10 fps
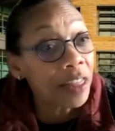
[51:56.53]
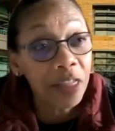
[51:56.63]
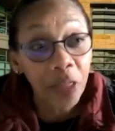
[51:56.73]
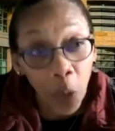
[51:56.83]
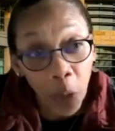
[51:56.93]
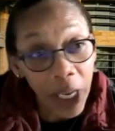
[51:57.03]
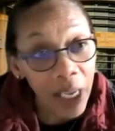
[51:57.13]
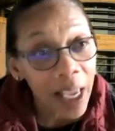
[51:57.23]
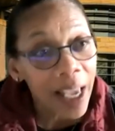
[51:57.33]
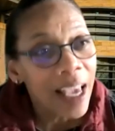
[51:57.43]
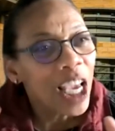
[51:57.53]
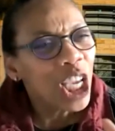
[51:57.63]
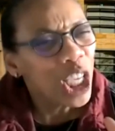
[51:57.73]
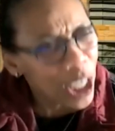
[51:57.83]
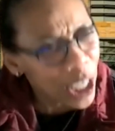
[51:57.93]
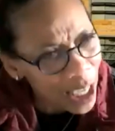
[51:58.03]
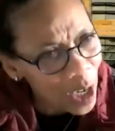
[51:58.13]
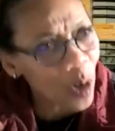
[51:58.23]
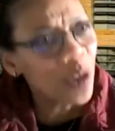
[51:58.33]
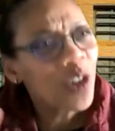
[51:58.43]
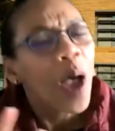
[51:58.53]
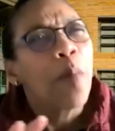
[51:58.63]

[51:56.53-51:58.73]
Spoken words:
30 years,